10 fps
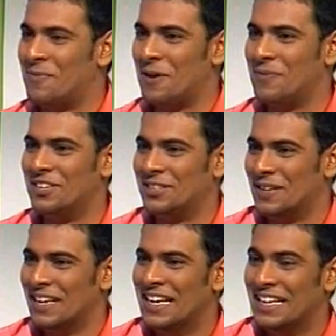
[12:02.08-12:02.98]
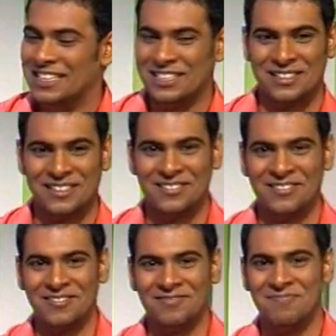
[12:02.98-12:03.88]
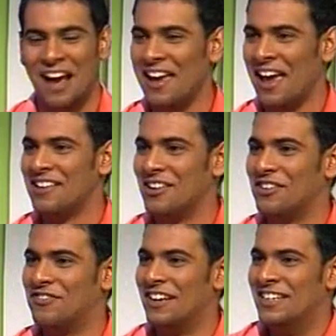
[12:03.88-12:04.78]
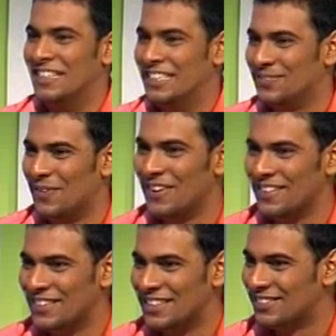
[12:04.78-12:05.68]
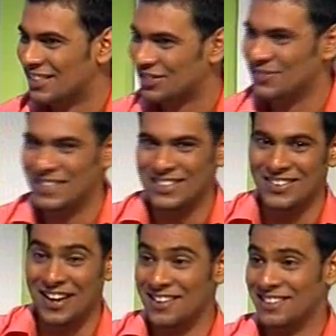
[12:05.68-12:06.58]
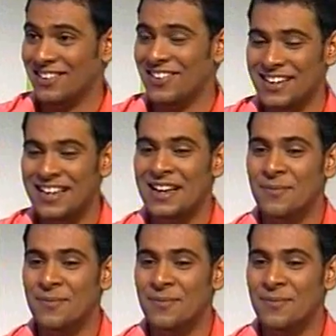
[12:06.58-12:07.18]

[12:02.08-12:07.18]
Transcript: up this, I had a lot of fun this morning with this session with you. I learned a lot.